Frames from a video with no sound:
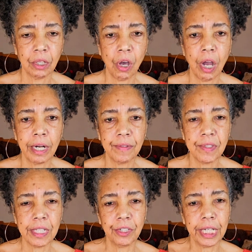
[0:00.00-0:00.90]

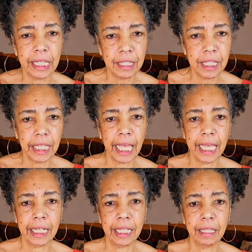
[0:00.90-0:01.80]
cards that are
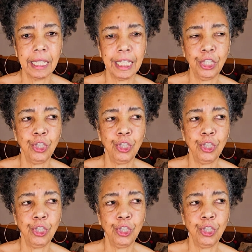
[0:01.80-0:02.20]
indicating that